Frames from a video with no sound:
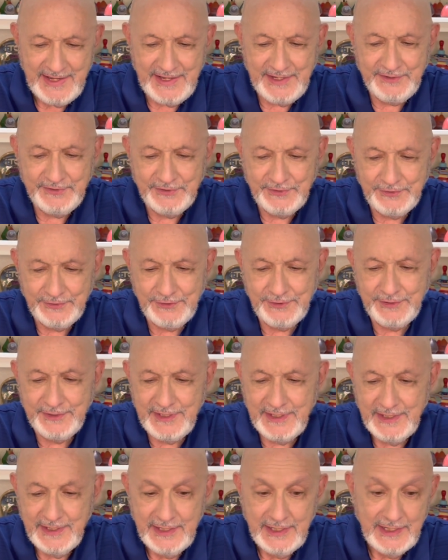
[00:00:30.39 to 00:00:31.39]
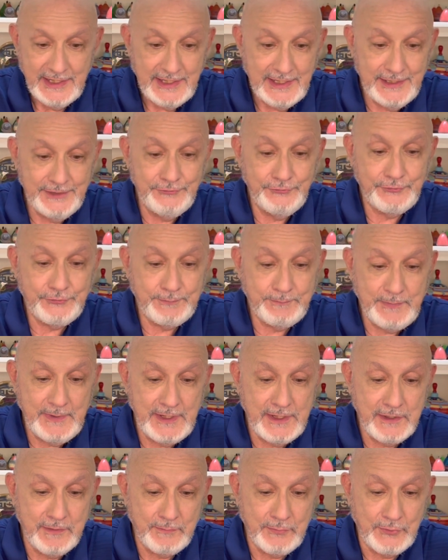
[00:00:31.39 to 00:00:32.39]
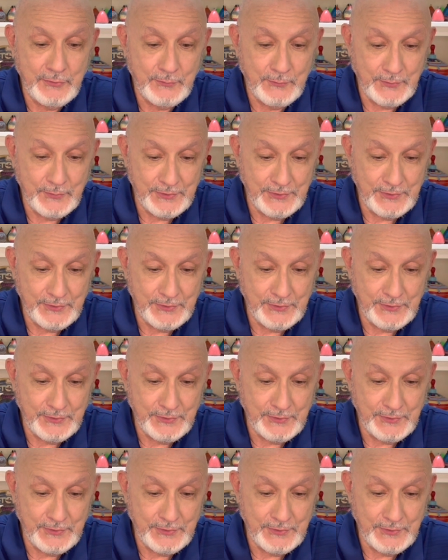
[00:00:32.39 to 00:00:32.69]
and heard unspeakable